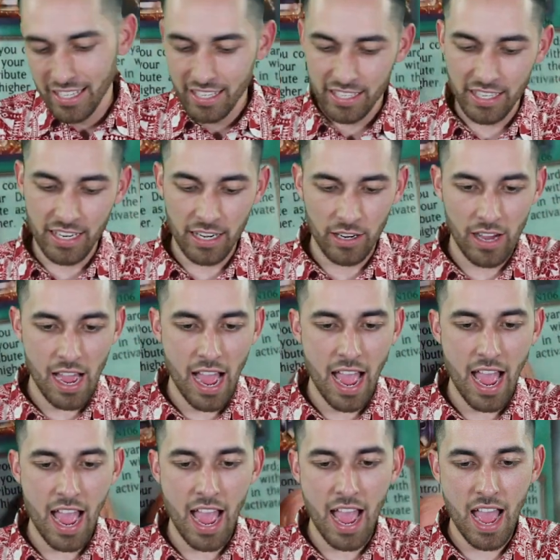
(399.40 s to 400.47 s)
you know,
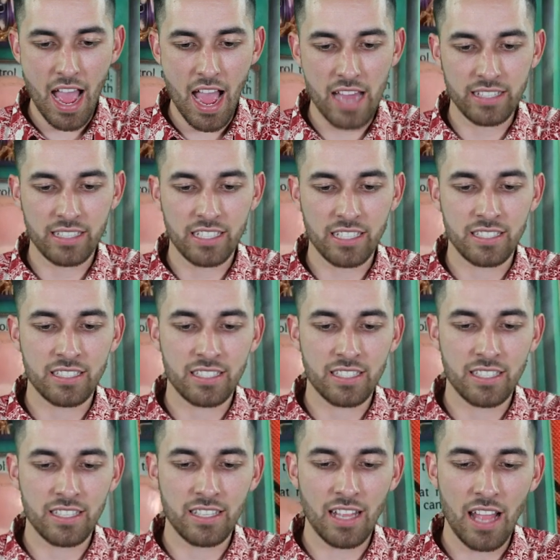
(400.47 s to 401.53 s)
I
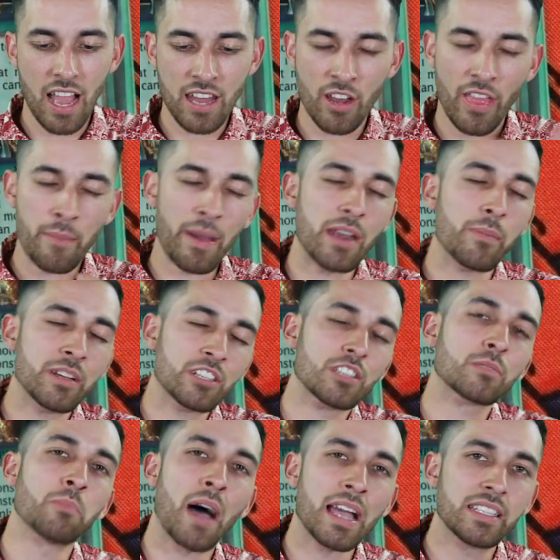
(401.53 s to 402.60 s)
know that might have been
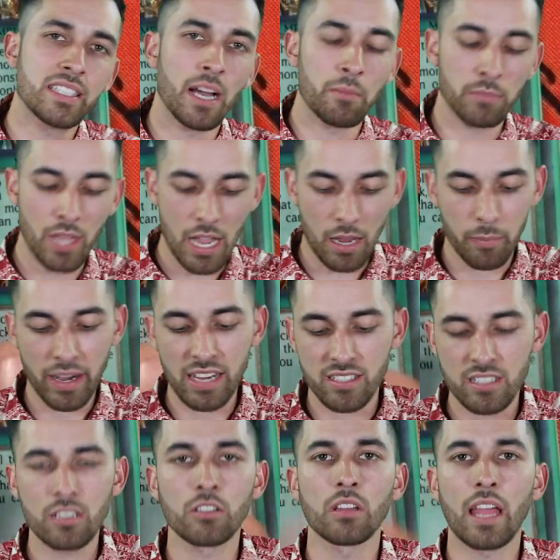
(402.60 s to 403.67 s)
just my dumb luck, but I
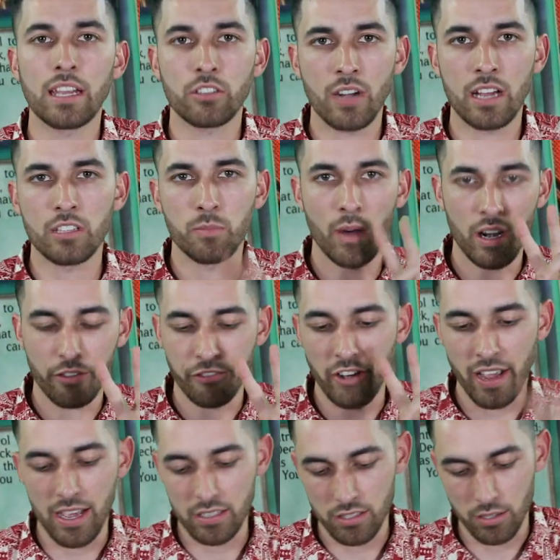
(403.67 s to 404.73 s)
still like
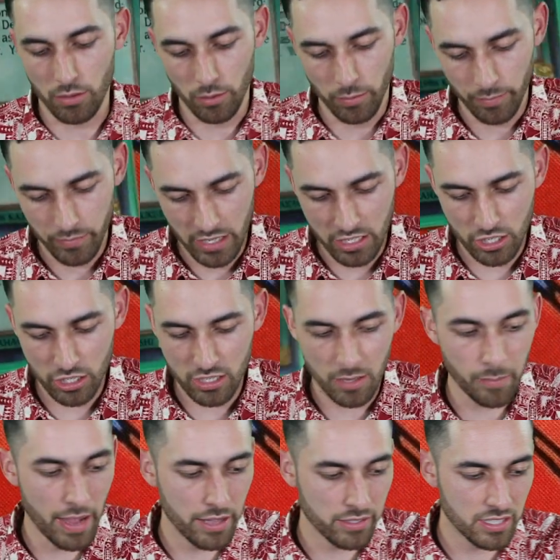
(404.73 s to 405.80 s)
Transmodify at 2. It's just to
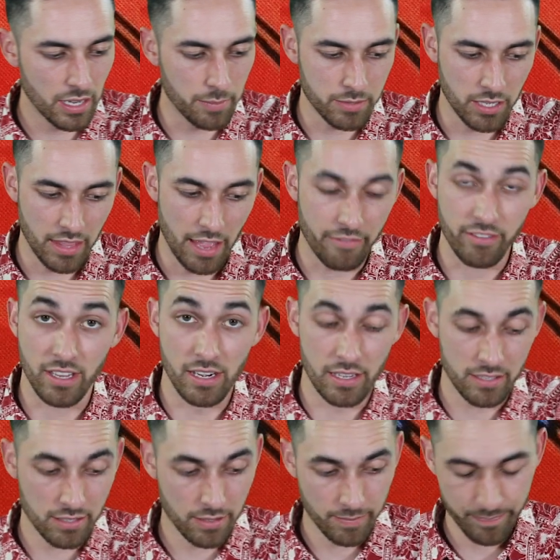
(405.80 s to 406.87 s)
bounce up to that
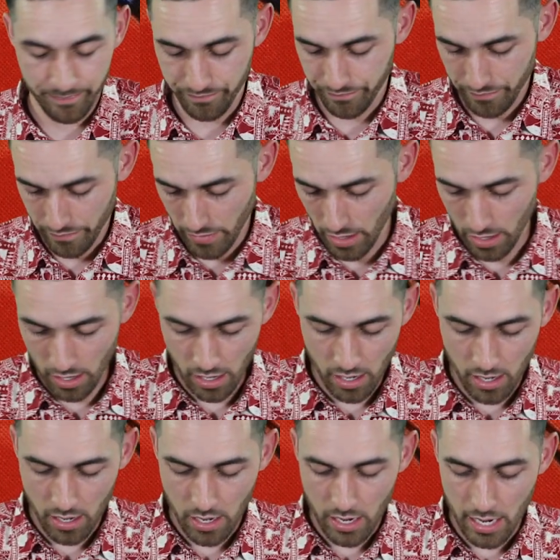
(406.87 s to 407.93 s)
Venus.
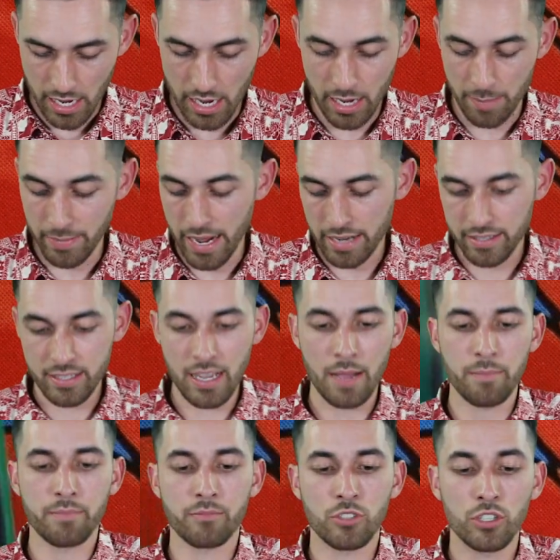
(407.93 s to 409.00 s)
Next
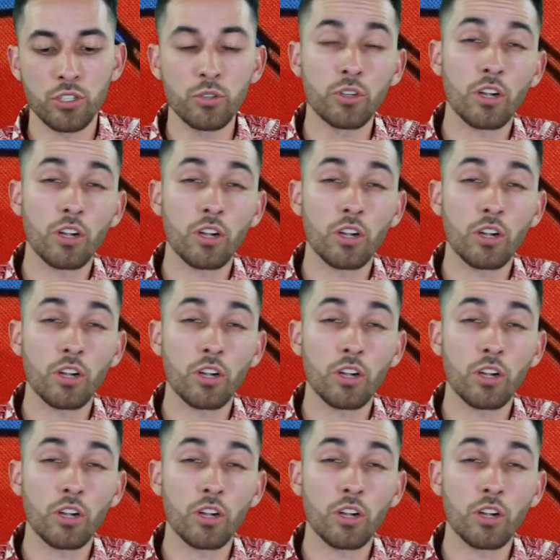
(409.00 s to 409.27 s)
up, 2